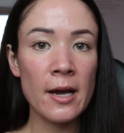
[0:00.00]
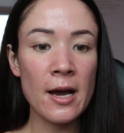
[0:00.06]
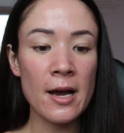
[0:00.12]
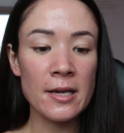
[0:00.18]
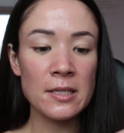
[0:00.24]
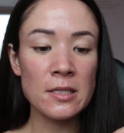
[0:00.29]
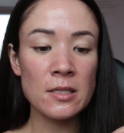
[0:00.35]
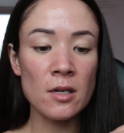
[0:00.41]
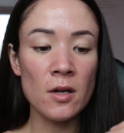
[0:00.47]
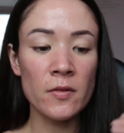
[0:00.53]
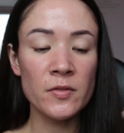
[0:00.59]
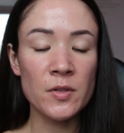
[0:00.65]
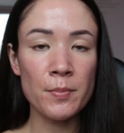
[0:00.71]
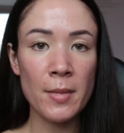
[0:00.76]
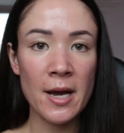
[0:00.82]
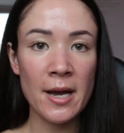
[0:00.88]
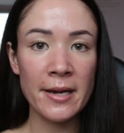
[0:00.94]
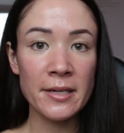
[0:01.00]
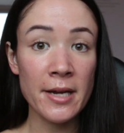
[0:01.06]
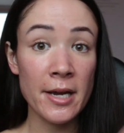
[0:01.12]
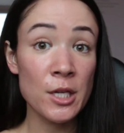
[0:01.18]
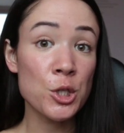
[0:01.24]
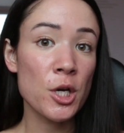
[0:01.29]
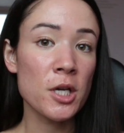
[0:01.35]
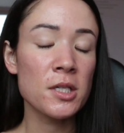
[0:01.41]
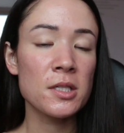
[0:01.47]
I solved my
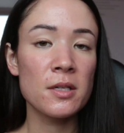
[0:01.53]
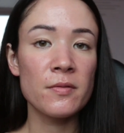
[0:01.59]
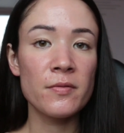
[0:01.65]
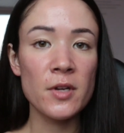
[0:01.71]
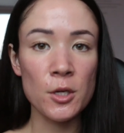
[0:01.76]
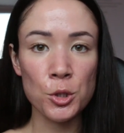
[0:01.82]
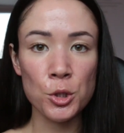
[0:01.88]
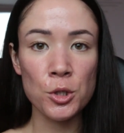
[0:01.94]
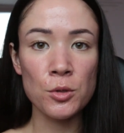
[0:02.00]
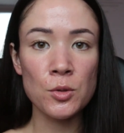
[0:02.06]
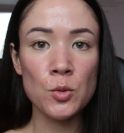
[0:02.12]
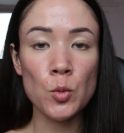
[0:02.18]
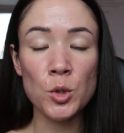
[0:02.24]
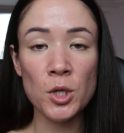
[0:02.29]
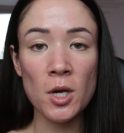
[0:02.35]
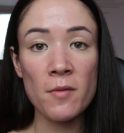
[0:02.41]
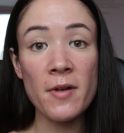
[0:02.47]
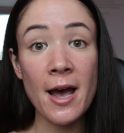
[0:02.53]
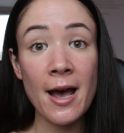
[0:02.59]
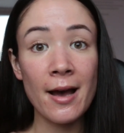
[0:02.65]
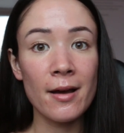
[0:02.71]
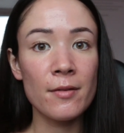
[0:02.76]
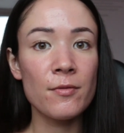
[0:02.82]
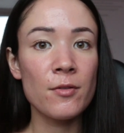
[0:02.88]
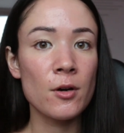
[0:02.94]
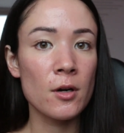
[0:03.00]
digestive issues, which I've
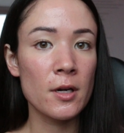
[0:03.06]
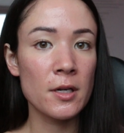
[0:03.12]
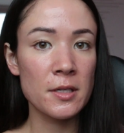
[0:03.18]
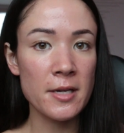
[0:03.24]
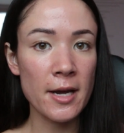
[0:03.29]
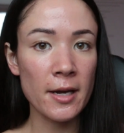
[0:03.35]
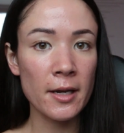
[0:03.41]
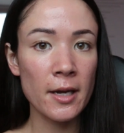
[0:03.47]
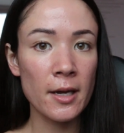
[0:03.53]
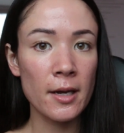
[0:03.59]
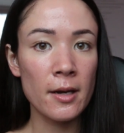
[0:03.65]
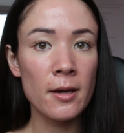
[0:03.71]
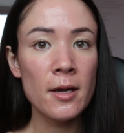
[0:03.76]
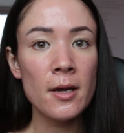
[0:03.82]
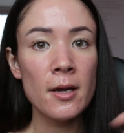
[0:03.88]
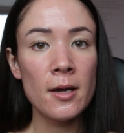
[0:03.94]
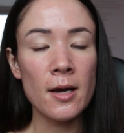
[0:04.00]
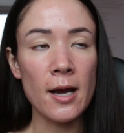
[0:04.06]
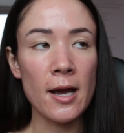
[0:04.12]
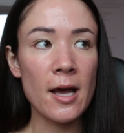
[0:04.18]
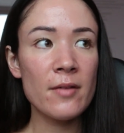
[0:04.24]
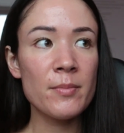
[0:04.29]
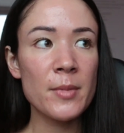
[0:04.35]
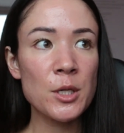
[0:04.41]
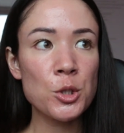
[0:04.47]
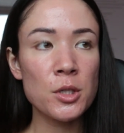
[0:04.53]
had for a decade. I
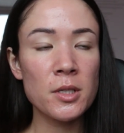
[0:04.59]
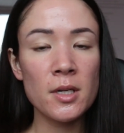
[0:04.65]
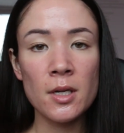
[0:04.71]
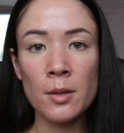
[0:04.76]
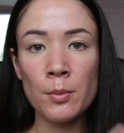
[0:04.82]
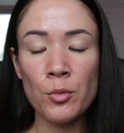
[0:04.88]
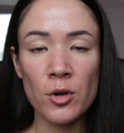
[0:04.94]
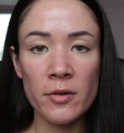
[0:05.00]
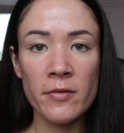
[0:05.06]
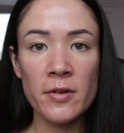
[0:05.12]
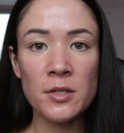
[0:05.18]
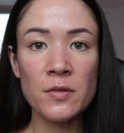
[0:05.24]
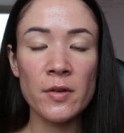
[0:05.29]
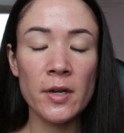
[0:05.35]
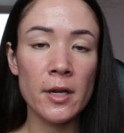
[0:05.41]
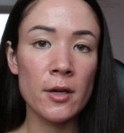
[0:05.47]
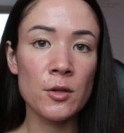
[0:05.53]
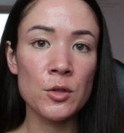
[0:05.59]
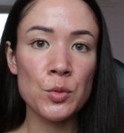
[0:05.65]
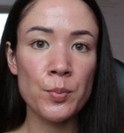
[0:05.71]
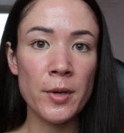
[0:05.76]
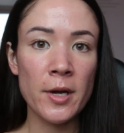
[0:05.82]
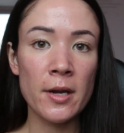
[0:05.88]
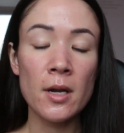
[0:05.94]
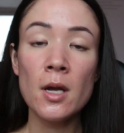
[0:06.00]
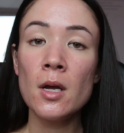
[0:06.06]
have mentioned it in previous videos,
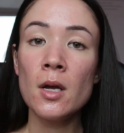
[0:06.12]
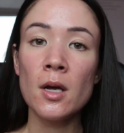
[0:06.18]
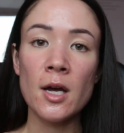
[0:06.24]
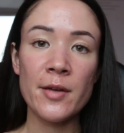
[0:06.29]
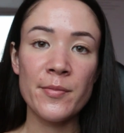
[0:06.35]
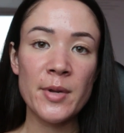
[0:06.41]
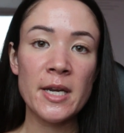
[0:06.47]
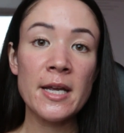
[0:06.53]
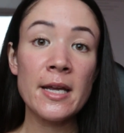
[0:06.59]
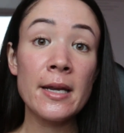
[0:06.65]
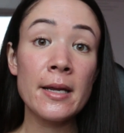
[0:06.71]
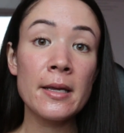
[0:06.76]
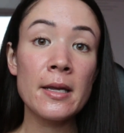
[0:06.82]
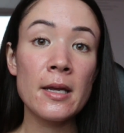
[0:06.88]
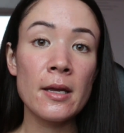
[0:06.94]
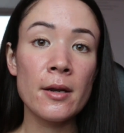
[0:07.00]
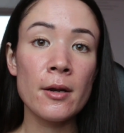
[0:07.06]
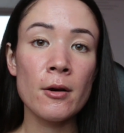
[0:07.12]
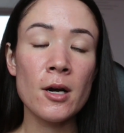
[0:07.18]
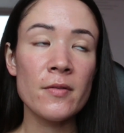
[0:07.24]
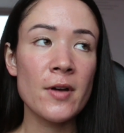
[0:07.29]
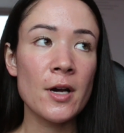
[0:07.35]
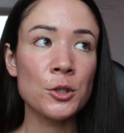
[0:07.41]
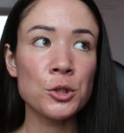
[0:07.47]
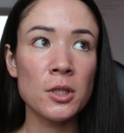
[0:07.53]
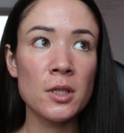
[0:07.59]
but I've been eating keto. I've
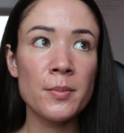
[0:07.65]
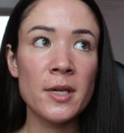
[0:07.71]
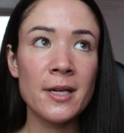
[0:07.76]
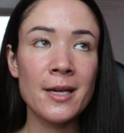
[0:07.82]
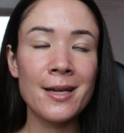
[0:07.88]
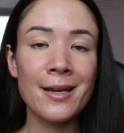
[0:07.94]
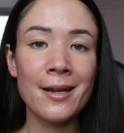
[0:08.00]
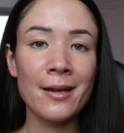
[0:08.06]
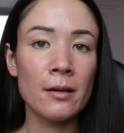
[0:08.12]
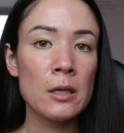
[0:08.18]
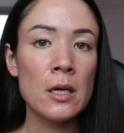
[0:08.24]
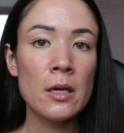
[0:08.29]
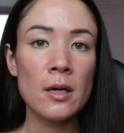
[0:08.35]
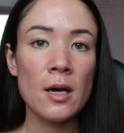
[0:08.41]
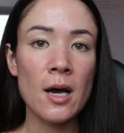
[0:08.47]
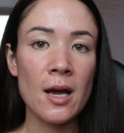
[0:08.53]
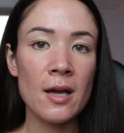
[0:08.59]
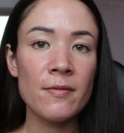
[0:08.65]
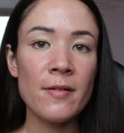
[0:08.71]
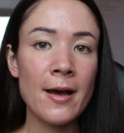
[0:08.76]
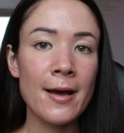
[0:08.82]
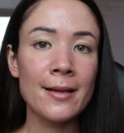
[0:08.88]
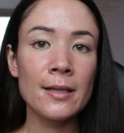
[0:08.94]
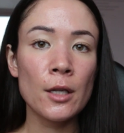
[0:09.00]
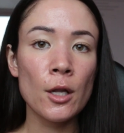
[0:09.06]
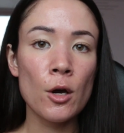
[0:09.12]
actually been eating high
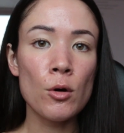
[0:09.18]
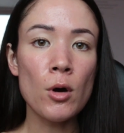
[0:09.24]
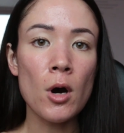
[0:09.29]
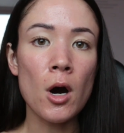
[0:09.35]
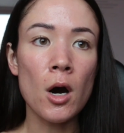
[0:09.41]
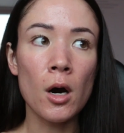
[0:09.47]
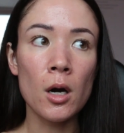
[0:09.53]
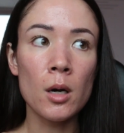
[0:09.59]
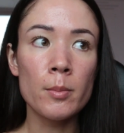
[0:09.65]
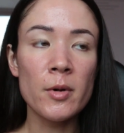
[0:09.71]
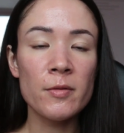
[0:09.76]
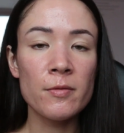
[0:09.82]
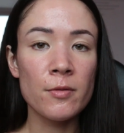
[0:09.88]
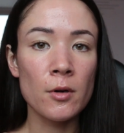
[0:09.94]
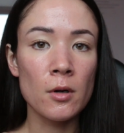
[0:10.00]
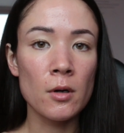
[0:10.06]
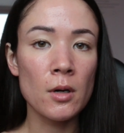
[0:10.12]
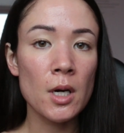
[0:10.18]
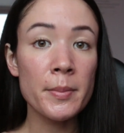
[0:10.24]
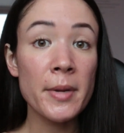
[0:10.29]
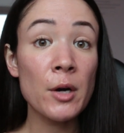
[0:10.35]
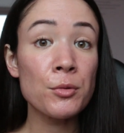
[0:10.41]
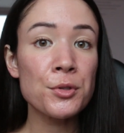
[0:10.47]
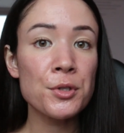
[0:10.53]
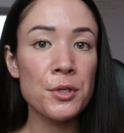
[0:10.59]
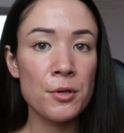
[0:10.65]
fat, low carb for
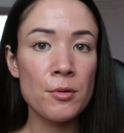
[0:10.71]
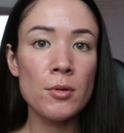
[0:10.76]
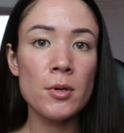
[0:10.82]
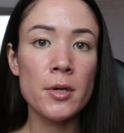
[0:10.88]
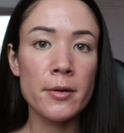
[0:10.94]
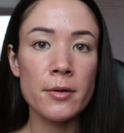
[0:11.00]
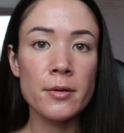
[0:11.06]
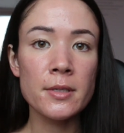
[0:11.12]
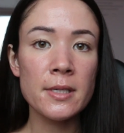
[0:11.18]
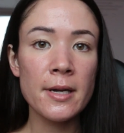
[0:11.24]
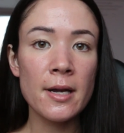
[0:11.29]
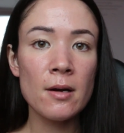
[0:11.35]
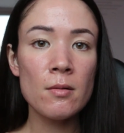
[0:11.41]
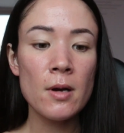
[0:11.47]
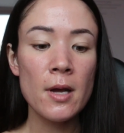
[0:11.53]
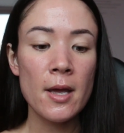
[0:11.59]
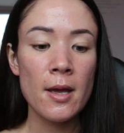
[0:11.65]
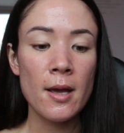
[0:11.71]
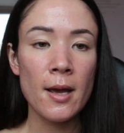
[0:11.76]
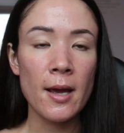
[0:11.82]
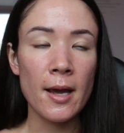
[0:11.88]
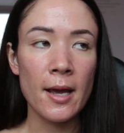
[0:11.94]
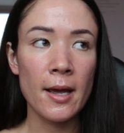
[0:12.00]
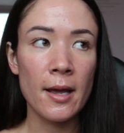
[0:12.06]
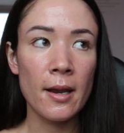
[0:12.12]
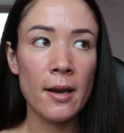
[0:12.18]
about 2 years now,
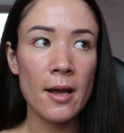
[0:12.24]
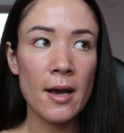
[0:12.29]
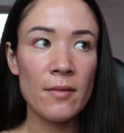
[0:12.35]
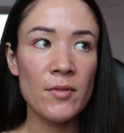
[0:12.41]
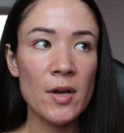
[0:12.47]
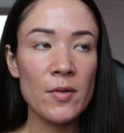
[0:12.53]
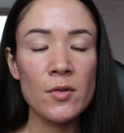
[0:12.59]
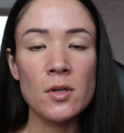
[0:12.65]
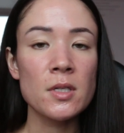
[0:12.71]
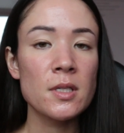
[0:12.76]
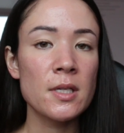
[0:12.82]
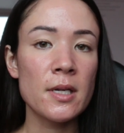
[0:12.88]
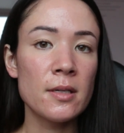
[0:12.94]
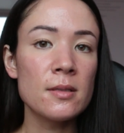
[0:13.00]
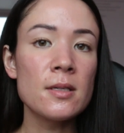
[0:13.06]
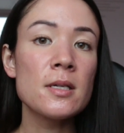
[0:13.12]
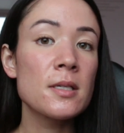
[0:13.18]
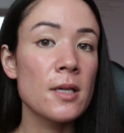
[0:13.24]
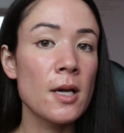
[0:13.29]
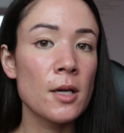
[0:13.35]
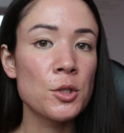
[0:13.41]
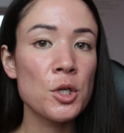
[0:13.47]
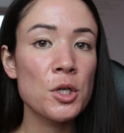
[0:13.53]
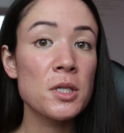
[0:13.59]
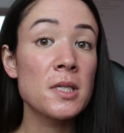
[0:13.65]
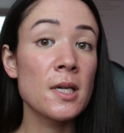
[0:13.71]
and I've never seen
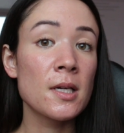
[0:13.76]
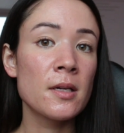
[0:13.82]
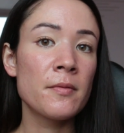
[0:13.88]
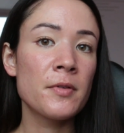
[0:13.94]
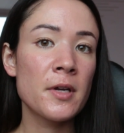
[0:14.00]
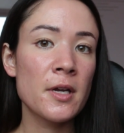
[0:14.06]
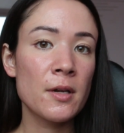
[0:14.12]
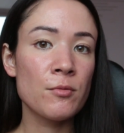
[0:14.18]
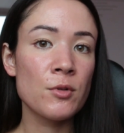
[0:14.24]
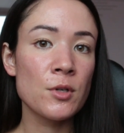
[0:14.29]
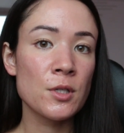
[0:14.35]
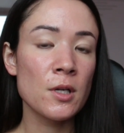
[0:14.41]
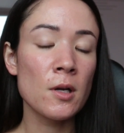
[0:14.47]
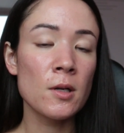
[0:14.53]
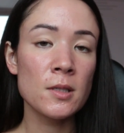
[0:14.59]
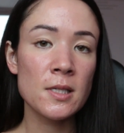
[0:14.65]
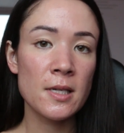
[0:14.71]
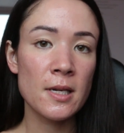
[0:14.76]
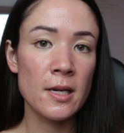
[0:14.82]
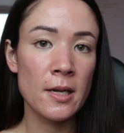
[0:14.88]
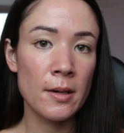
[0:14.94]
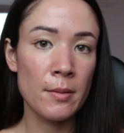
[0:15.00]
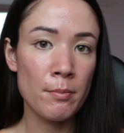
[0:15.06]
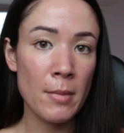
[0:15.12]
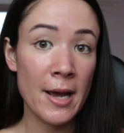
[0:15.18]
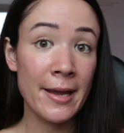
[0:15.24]
such significant results
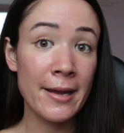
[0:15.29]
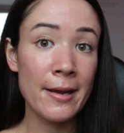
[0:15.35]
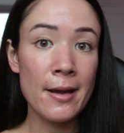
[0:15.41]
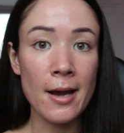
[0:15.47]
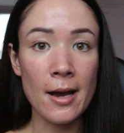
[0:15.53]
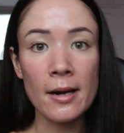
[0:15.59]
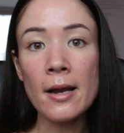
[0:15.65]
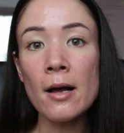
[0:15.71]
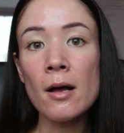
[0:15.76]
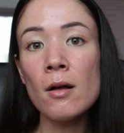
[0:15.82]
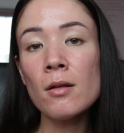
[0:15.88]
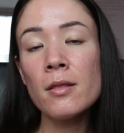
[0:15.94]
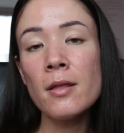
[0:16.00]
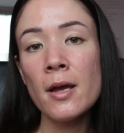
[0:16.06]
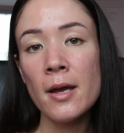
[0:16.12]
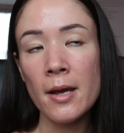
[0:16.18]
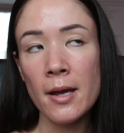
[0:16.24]
in my gut health.